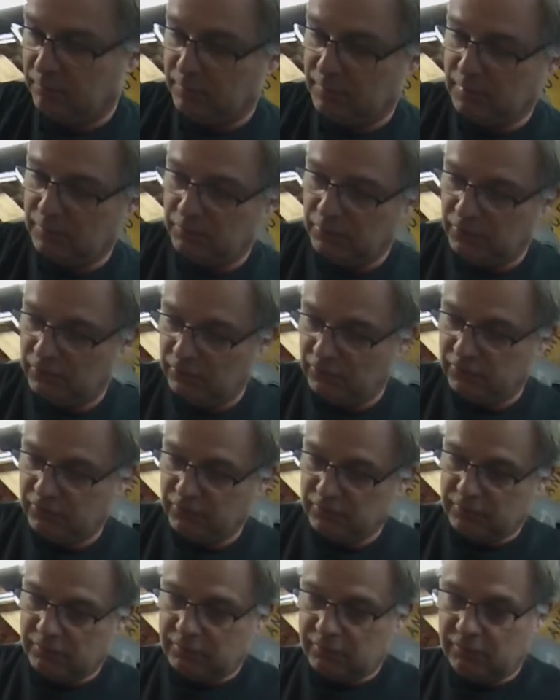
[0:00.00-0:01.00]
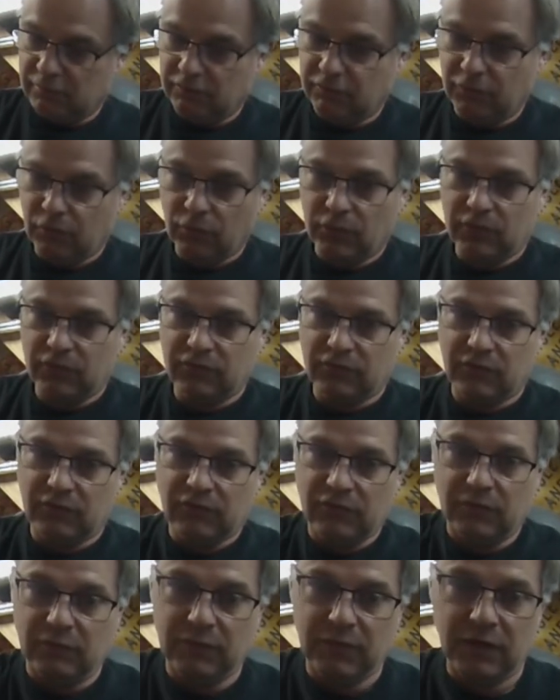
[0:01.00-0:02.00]
Can we just focus on
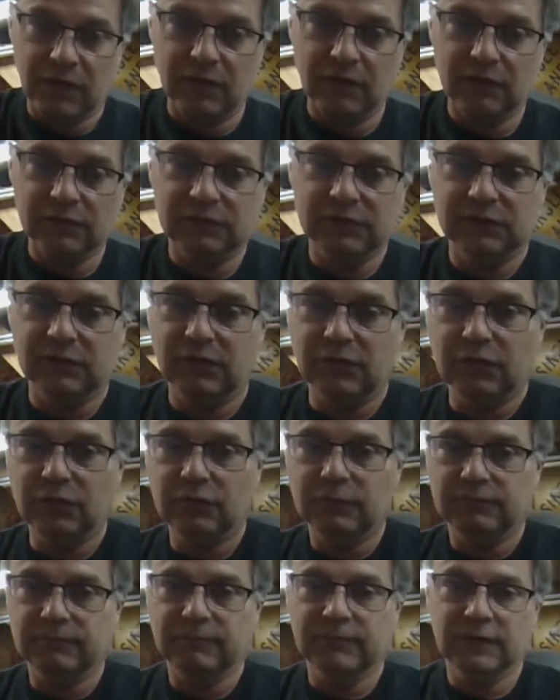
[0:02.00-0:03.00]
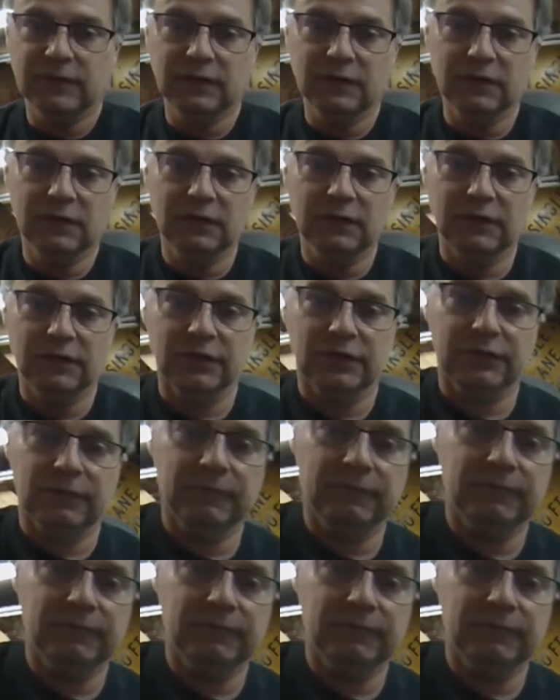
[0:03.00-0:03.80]
something else? No, no,